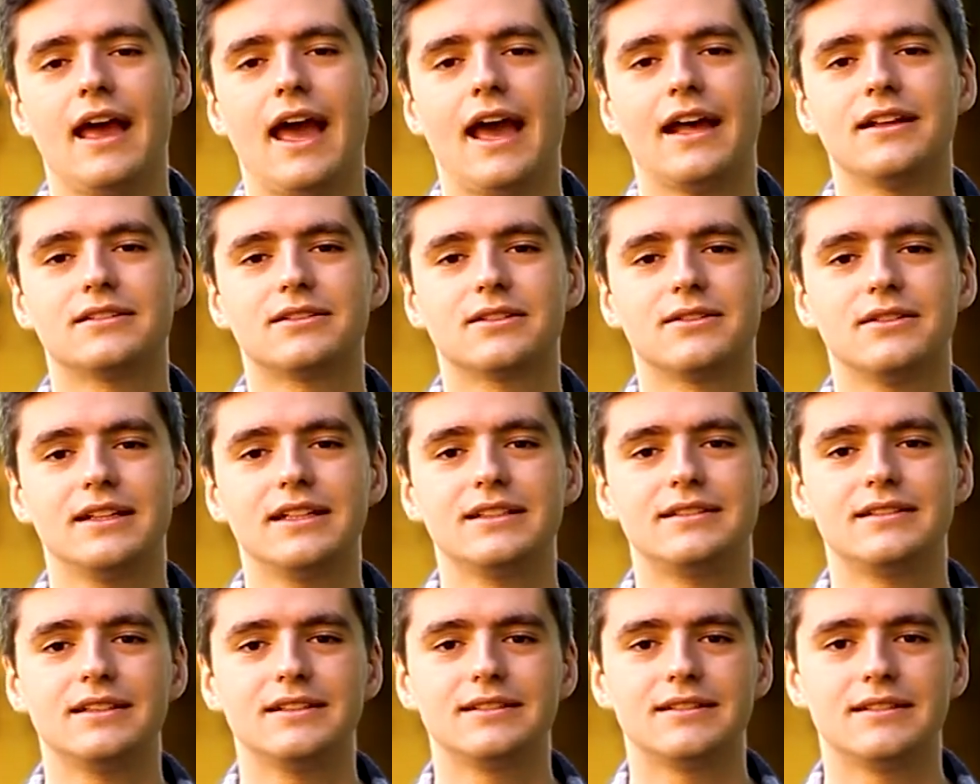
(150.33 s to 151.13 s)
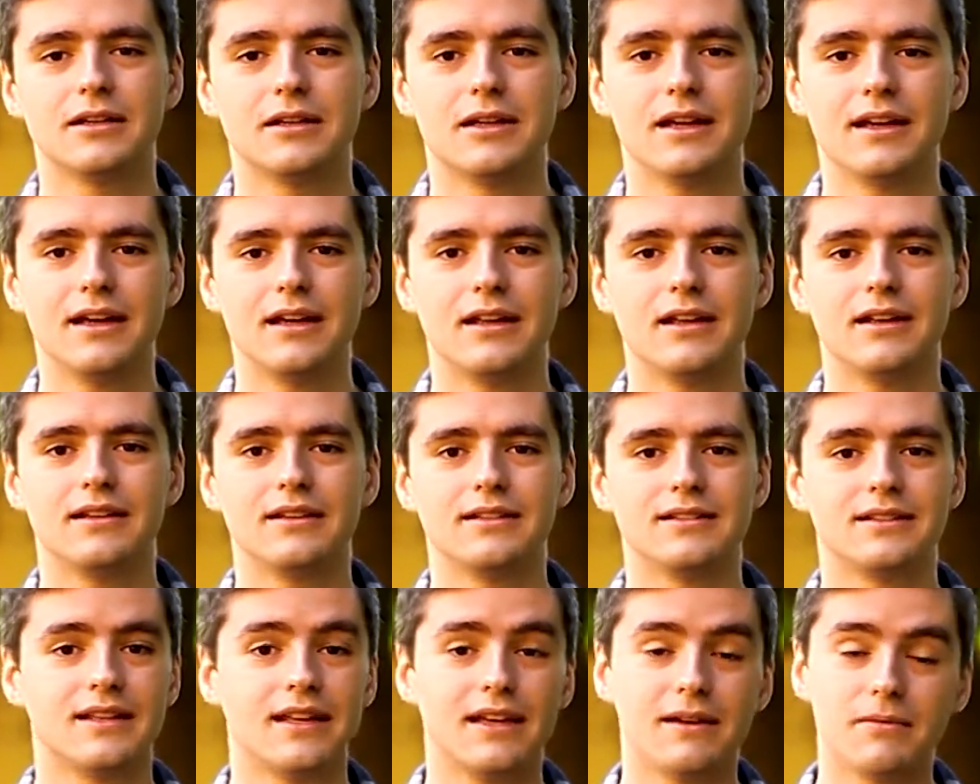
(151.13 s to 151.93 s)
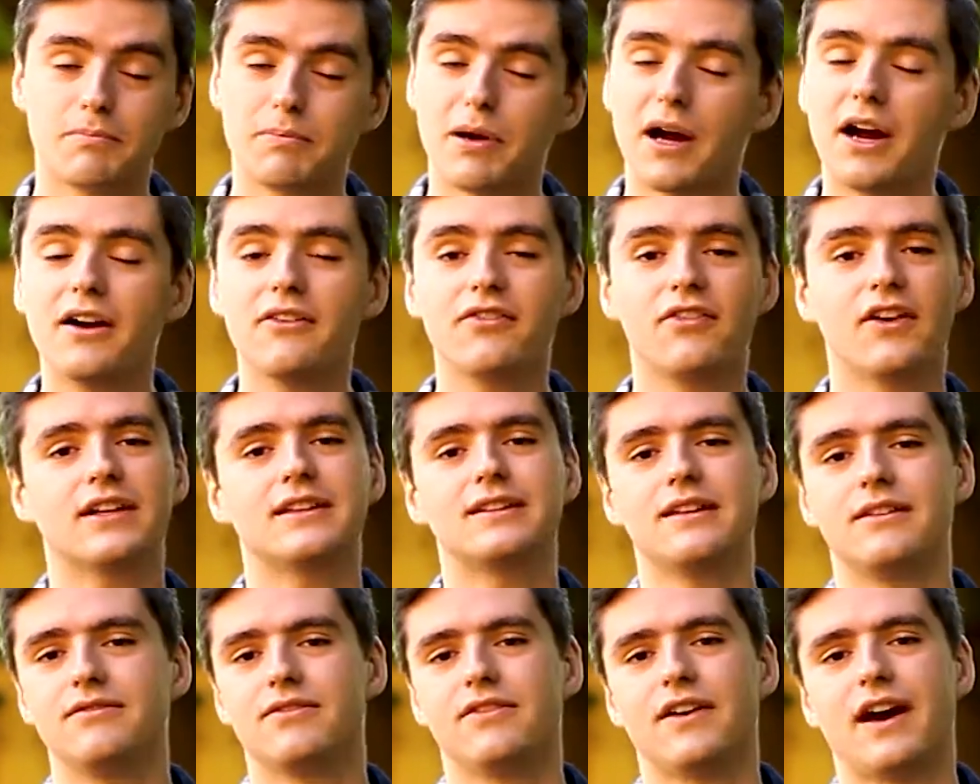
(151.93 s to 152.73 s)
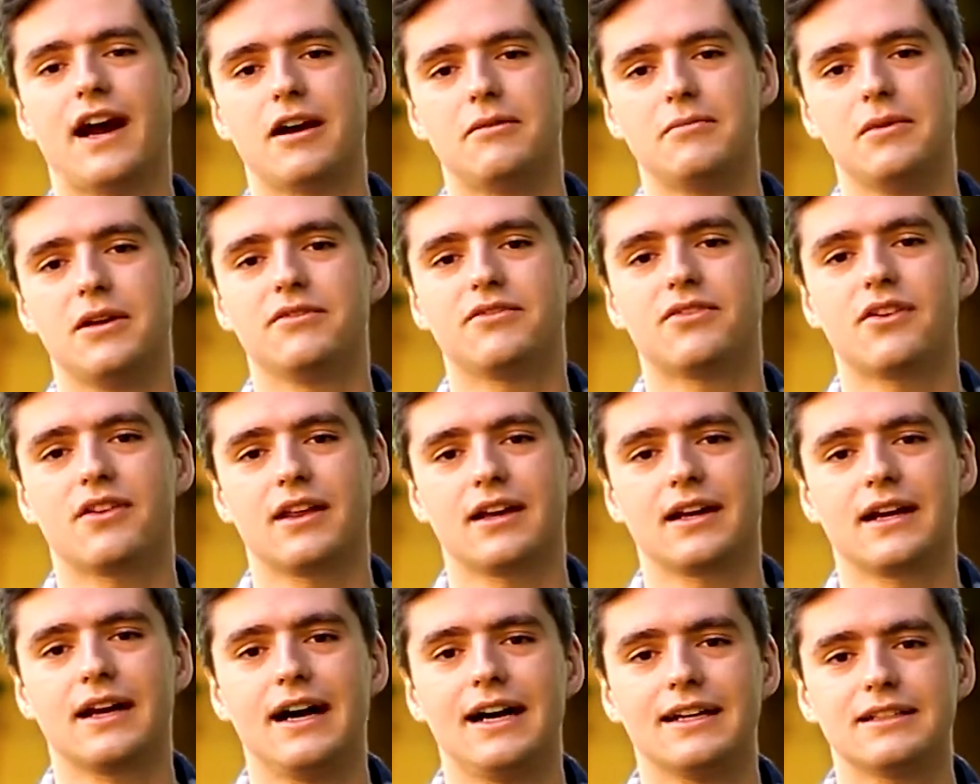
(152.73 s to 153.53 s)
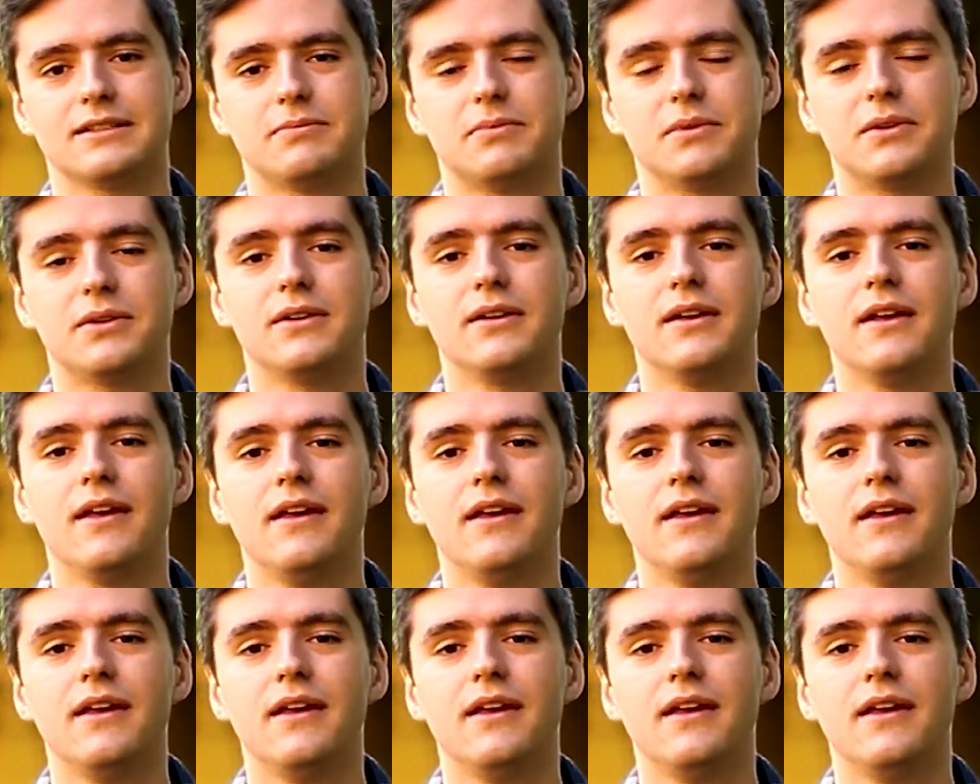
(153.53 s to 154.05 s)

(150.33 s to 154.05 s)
And so this is the perfect environment for the gospel.